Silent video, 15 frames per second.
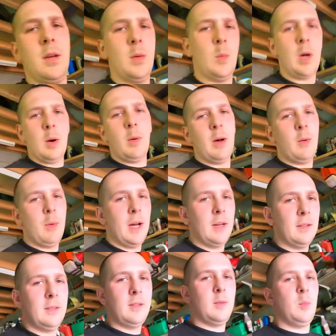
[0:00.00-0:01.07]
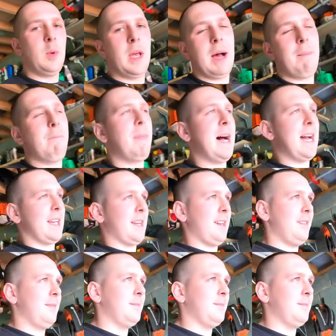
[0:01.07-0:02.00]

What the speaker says: Well, we are back.